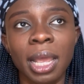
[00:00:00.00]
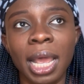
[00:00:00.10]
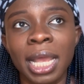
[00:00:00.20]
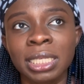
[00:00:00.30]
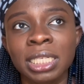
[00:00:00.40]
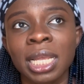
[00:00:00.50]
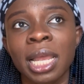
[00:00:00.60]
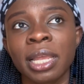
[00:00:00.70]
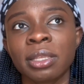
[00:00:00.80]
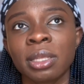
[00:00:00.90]

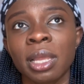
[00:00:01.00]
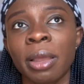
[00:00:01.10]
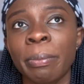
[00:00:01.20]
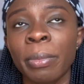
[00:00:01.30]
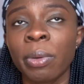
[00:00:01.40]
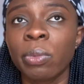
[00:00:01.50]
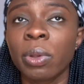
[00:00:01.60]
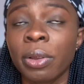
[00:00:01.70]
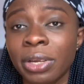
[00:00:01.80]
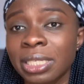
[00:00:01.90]
actually um,
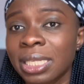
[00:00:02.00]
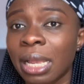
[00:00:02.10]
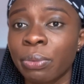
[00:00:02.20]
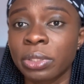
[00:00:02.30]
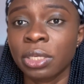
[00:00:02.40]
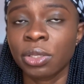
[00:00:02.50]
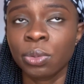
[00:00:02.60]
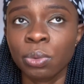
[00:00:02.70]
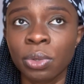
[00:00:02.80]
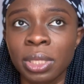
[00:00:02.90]
register with a
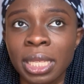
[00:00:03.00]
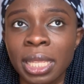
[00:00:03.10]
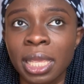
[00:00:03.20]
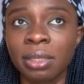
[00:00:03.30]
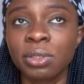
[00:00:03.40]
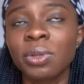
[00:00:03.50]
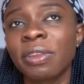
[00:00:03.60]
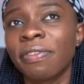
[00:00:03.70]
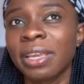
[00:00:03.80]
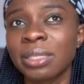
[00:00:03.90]
UWorld again. So
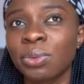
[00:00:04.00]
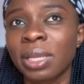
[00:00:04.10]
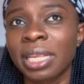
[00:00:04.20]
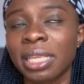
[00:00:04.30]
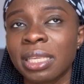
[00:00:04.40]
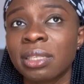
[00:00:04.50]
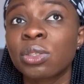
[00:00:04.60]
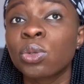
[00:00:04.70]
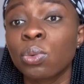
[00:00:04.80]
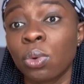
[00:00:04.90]
the first one I did
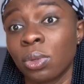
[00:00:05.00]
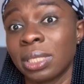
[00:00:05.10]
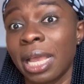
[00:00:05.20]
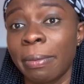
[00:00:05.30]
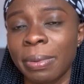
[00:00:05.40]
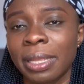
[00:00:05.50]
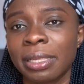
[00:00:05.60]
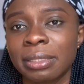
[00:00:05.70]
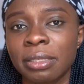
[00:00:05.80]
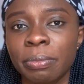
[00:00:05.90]
UWorld, Kaplan
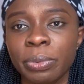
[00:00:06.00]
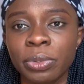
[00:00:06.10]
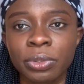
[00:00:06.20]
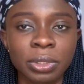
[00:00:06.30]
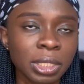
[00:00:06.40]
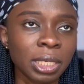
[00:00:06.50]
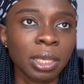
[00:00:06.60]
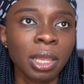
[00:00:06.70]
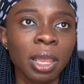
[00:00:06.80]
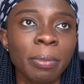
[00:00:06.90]
and Simple
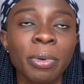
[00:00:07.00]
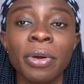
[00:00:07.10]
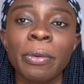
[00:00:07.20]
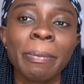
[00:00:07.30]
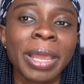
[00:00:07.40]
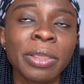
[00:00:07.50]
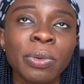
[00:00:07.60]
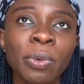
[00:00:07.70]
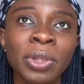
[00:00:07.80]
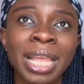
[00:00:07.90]
Nursing, but my
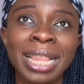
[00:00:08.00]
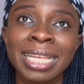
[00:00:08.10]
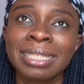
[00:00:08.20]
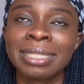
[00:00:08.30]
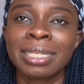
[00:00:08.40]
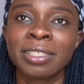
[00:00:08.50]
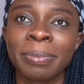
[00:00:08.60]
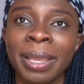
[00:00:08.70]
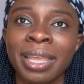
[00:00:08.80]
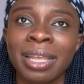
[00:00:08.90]
UWorld I let it
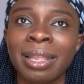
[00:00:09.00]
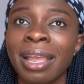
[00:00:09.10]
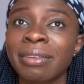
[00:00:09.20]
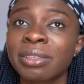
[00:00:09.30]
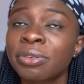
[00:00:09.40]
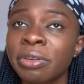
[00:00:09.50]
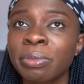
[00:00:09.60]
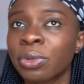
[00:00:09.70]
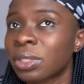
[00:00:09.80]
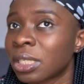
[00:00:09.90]
expire. Three
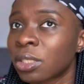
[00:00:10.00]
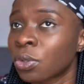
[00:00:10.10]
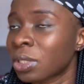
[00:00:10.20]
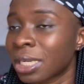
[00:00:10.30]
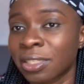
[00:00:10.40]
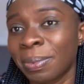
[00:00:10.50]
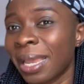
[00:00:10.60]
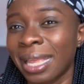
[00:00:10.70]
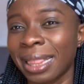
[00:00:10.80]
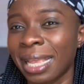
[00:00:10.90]
months it just
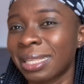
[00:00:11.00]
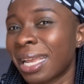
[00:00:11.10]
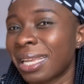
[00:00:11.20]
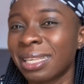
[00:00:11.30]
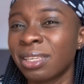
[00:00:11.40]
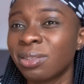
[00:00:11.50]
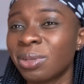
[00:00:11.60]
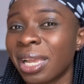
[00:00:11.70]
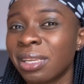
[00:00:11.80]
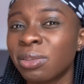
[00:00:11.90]
expired like that. I
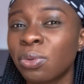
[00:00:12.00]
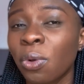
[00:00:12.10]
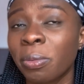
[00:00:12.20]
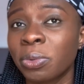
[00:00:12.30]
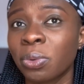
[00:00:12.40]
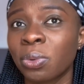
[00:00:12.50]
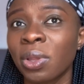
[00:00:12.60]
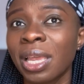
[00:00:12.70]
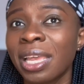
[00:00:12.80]
didn't I didn't do up to